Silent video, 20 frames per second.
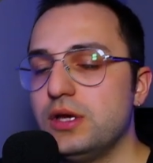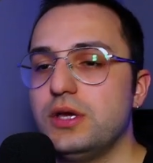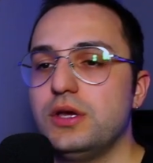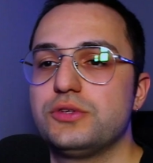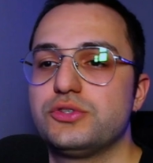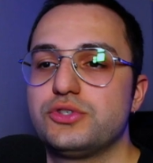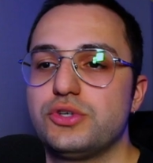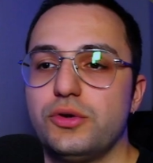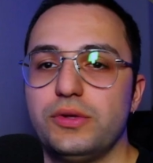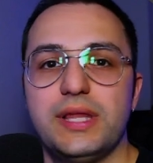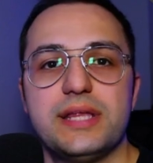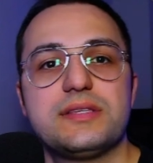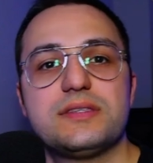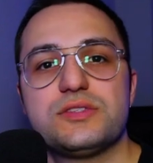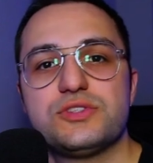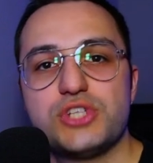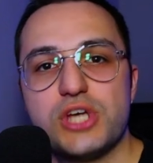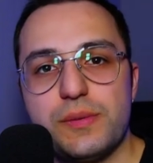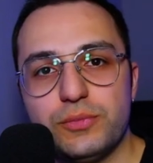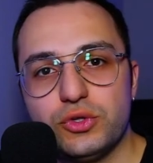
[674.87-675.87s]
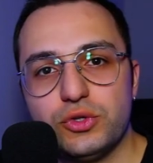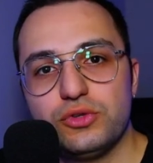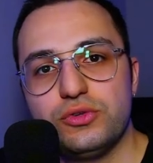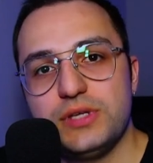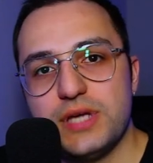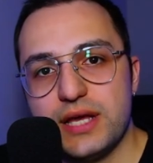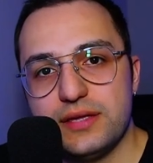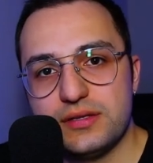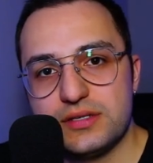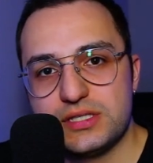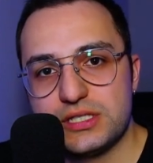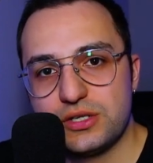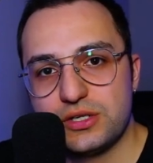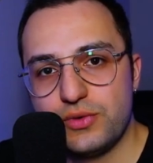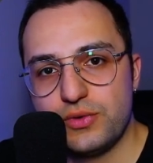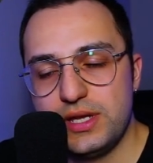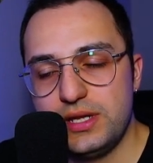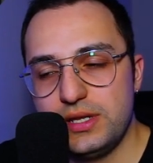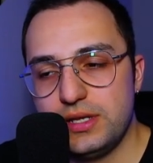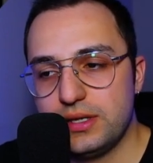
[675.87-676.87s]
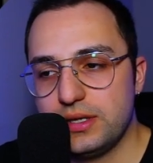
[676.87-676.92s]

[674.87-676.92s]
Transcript: So let's jump to the other screen.